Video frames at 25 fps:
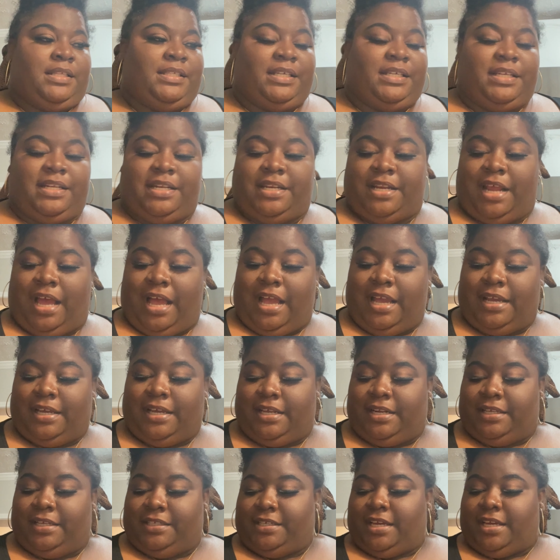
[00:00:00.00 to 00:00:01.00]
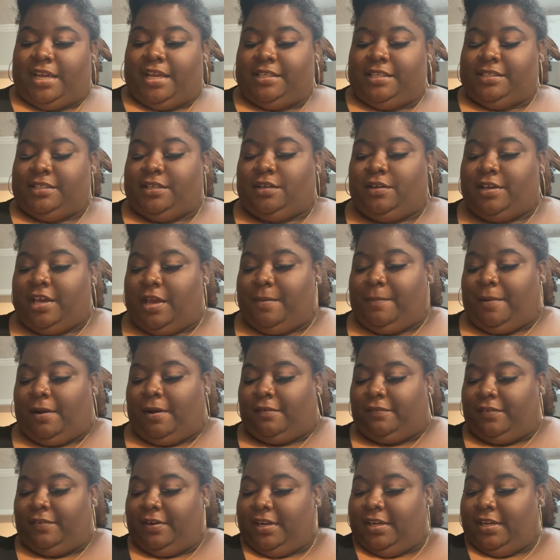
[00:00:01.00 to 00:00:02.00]
Did not get a chance to go get my
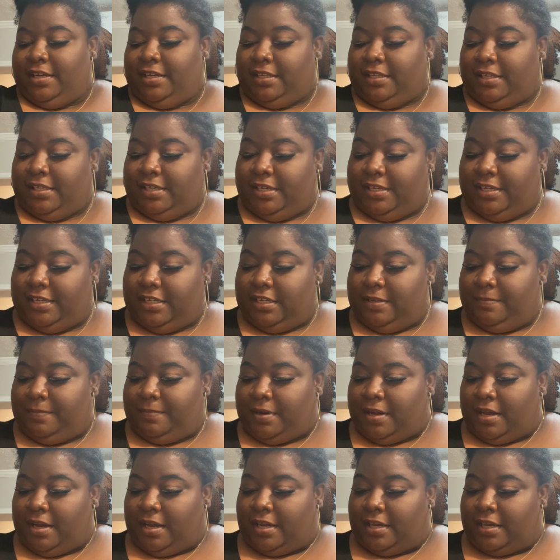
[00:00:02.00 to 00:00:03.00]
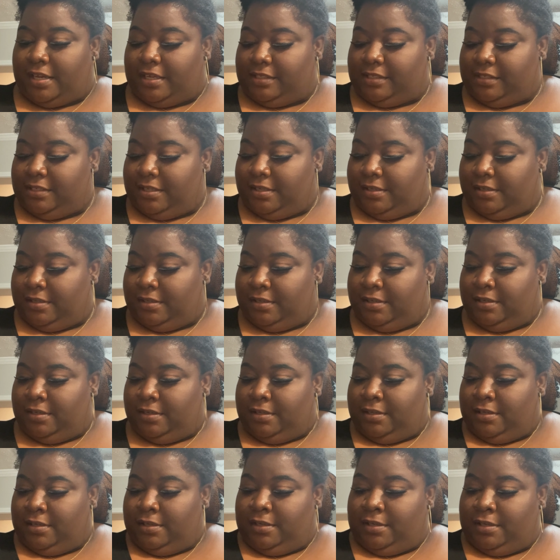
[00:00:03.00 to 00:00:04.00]
ring clean because
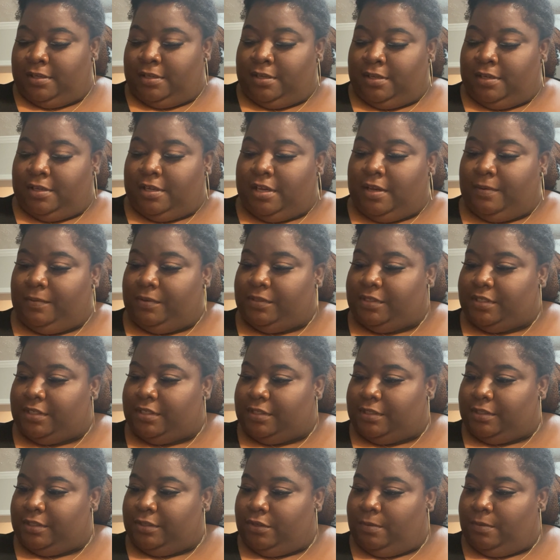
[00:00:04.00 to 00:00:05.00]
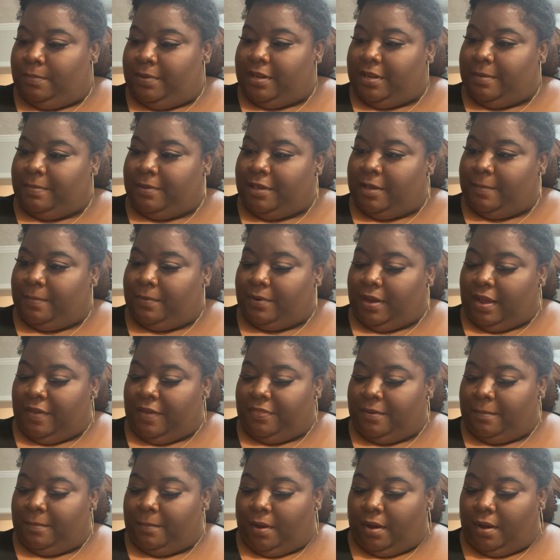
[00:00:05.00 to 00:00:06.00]
it was just too many people
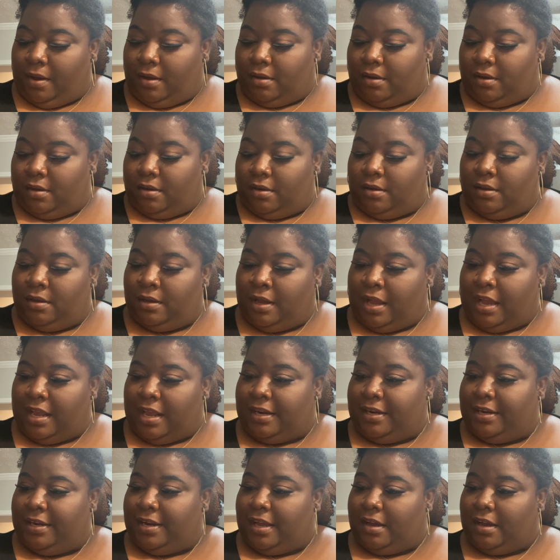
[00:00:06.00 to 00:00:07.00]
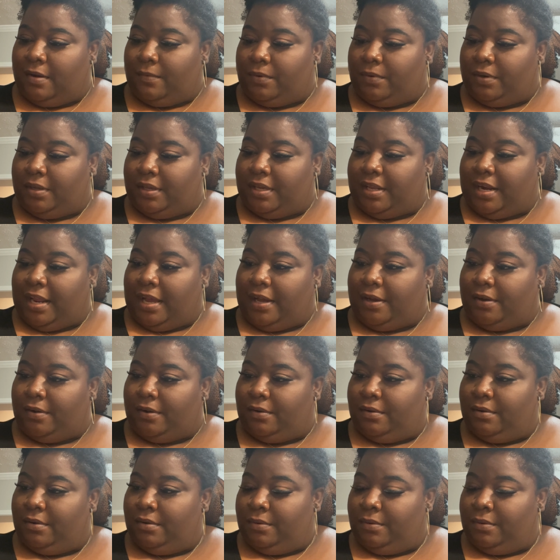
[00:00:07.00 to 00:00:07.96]
at the mall. I did not wanna get out.